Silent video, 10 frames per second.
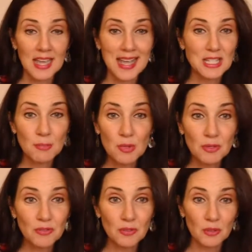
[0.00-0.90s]
as
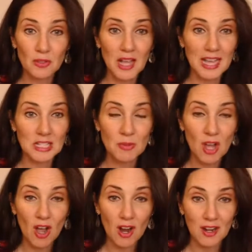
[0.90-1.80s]
beautiful as we
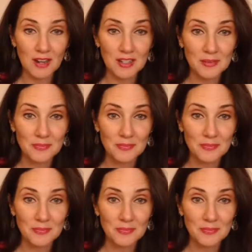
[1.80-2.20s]
are.